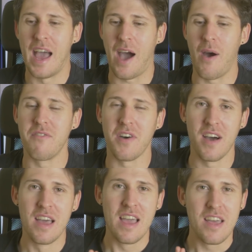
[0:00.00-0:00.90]

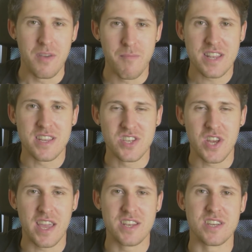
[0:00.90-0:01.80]
However, the meta
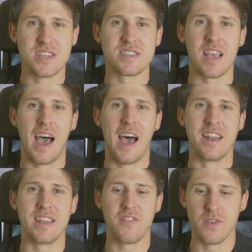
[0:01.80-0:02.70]
changes,
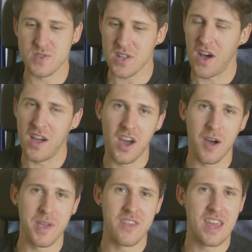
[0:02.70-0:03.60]
and if you start an
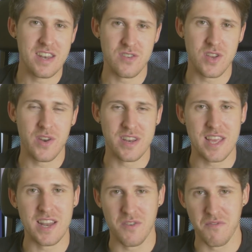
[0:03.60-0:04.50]
army and then you don't
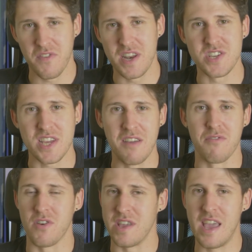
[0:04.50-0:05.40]
intend on finishing it
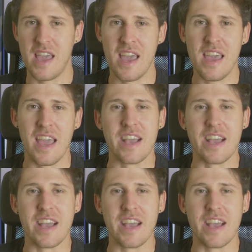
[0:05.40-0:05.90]
for a year,